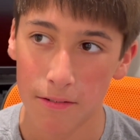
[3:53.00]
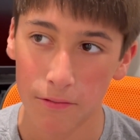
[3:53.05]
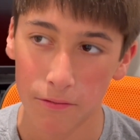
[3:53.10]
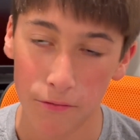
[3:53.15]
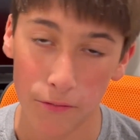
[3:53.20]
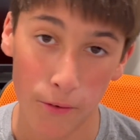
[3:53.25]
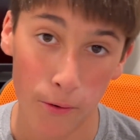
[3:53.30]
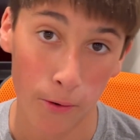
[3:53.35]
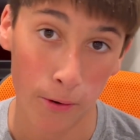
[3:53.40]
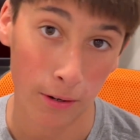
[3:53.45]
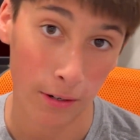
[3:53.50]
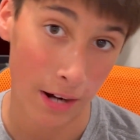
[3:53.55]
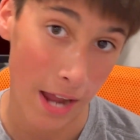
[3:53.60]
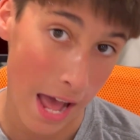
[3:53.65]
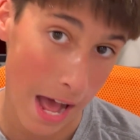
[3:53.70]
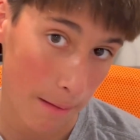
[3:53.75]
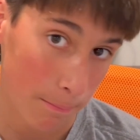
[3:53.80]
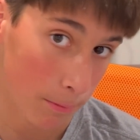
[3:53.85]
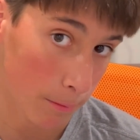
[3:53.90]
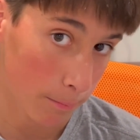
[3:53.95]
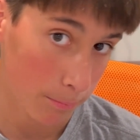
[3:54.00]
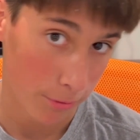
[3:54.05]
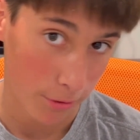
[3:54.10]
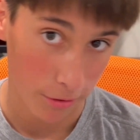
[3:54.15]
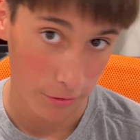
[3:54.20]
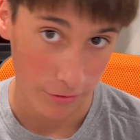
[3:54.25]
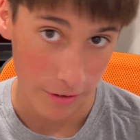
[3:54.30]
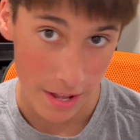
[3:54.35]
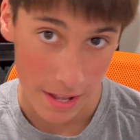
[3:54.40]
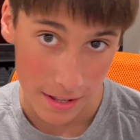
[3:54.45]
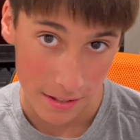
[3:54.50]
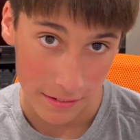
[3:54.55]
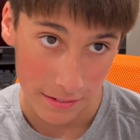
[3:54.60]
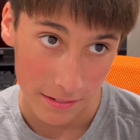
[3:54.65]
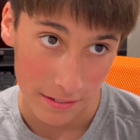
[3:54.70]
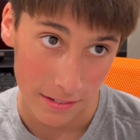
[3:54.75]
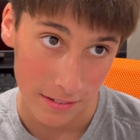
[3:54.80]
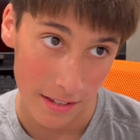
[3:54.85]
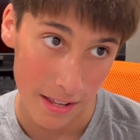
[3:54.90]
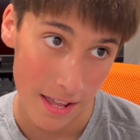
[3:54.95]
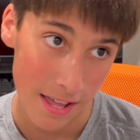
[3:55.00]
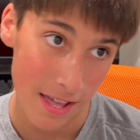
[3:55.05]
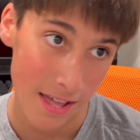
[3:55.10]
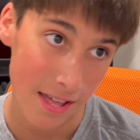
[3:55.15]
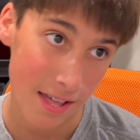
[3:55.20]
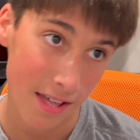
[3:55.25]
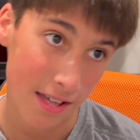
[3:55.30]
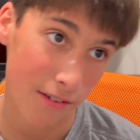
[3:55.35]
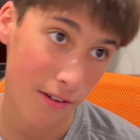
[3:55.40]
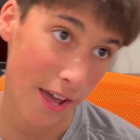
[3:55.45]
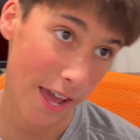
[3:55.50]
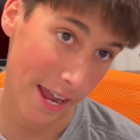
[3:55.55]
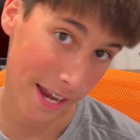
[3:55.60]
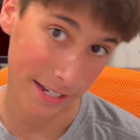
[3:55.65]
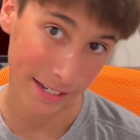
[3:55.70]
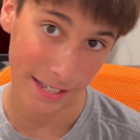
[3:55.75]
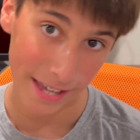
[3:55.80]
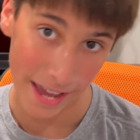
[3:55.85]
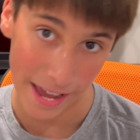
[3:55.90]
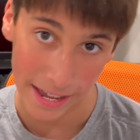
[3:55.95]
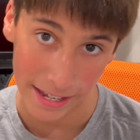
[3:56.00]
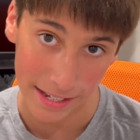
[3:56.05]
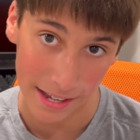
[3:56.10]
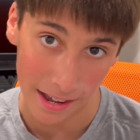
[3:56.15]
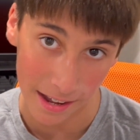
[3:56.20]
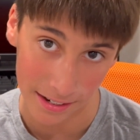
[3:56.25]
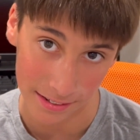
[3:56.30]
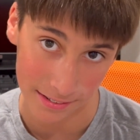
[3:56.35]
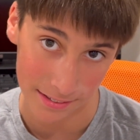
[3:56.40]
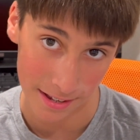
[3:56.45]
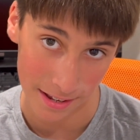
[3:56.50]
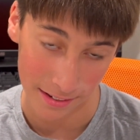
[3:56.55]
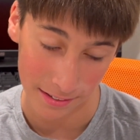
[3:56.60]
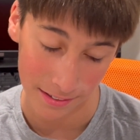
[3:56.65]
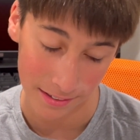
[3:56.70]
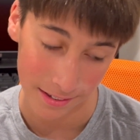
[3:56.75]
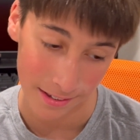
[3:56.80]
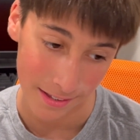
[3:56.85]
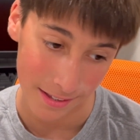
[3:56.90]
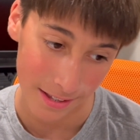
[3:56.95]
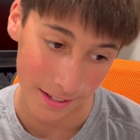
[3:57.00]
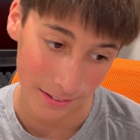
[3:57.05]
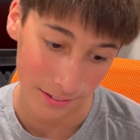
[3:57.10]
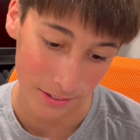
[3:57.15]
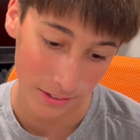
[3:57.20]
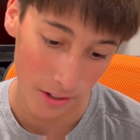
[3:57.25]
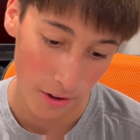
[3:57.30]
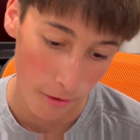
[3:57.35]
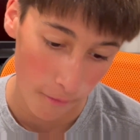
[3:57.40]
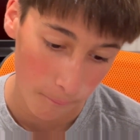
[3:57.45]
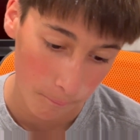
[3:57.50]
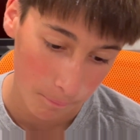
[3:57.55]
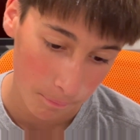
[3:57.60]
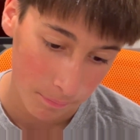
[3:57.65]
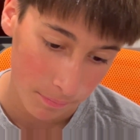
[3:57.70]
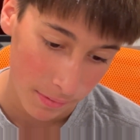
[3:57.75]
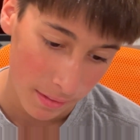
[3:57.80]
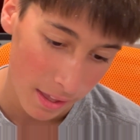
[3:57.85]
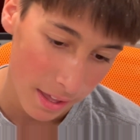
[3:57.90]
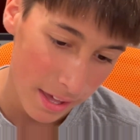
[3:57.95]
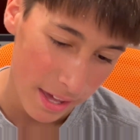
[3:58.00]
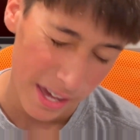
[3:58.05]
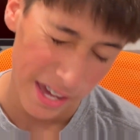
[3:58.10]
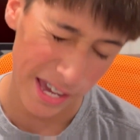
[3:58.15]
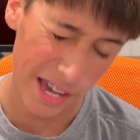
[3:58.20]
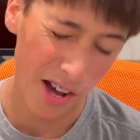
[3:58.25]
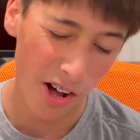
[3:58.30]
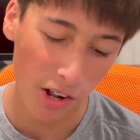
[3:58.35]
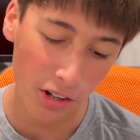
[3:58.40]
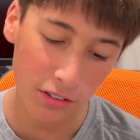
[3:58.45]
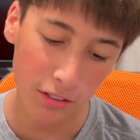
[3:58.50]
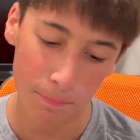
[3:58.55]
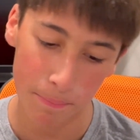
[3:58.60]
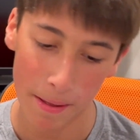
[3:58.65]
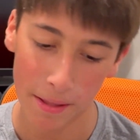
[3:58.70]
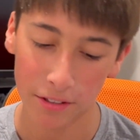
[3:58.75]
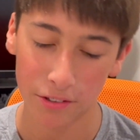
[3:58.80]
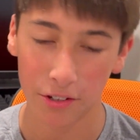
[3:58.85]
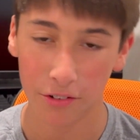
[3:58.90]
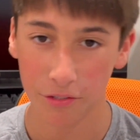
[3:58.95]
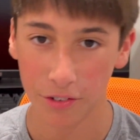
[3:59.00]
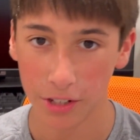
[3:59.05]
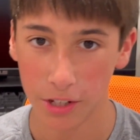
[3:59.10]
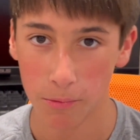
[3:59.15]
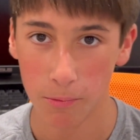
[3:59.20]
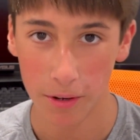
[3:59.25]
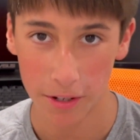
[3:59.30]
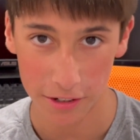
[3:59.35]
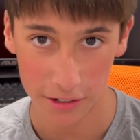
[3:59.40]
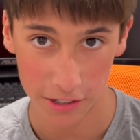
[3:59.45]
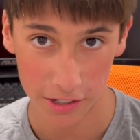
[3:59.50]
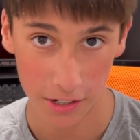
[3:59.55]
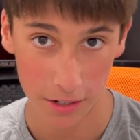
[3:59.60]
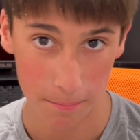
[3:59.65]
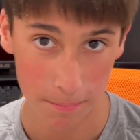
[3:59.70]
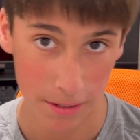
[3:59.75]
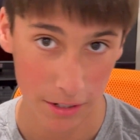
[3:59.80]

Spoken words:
for Apple ProRes 8K content. And so it all depends on really what you're going to be